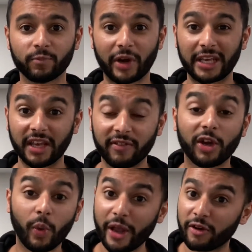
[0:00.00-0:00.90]
Right? Giving
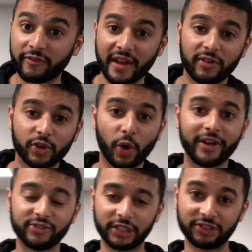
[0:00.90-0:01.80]
away your favorite
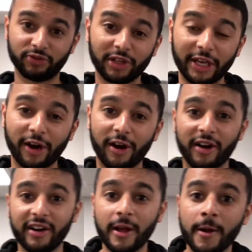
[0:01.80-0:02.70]
toys is really
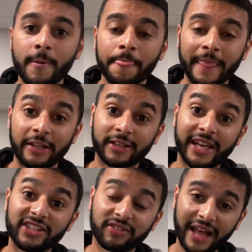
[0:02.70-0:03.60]
hard. And
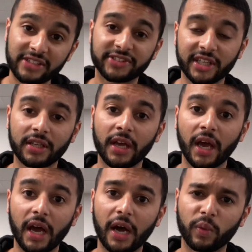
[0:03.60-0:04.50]
today's lesson,
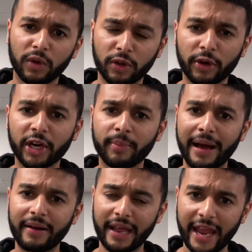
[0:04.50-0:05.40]
uh, we'll learn
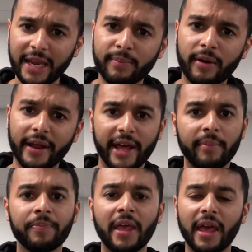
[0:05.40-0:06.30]
about
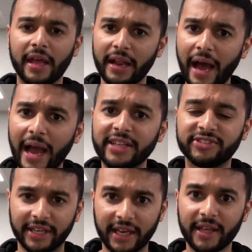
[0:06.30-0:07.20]
Abraham and
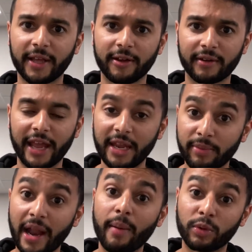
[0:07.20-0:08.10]
Isaac. Right?
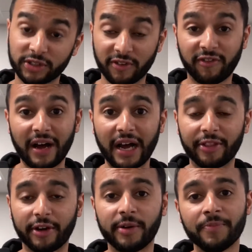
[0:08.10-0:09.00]
Abraham was the
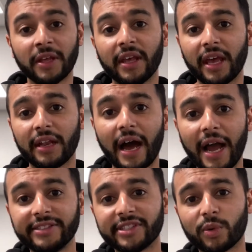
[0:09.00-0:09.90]
father and
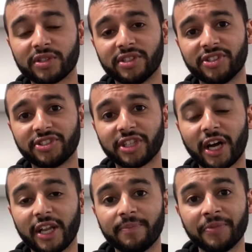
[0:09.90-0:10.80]
Isaac was the
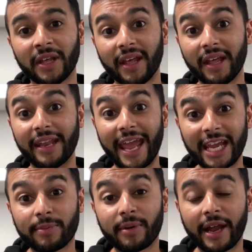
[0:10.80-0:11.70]
son. And
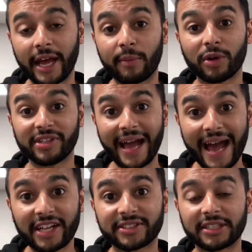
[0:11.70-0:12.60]
Abraham was
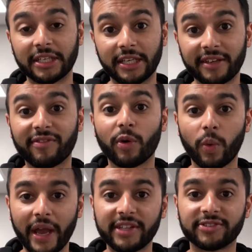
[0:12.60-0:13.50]
asked to give
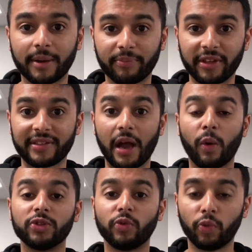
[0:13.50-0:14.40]
away something that
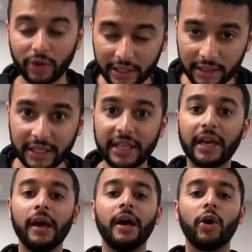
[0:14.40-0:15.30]
was really,
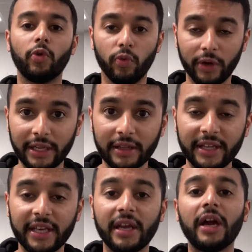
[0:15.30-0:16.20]

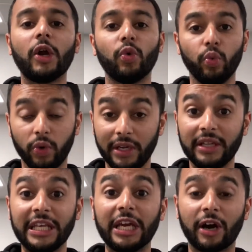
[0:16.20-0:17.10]
really,
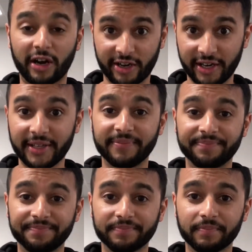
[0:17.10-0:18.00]
really hard.
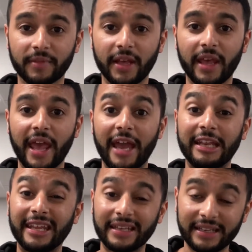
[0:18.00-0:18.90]
And
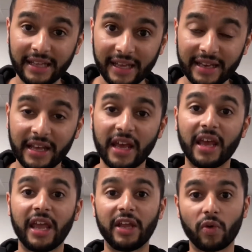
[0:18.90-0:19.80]
he did
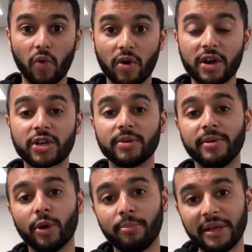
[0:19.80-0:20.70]
in order to
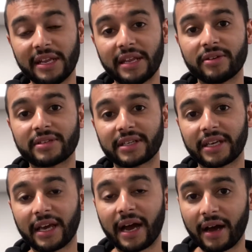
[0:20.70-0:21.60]
be obedient to
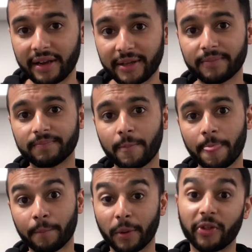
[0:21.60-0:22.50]
God.
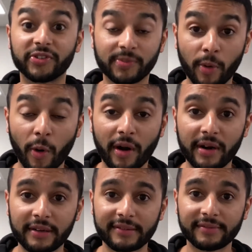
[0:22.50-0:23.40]
But there's more.
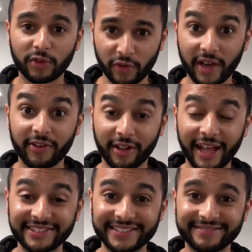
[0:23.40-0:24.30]
Ready for the
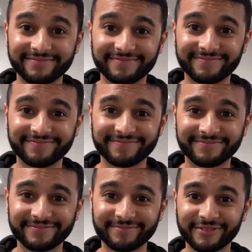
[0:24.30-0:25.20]
lesson?
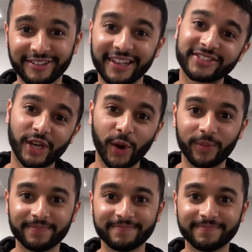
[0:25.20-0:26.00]
Let's go.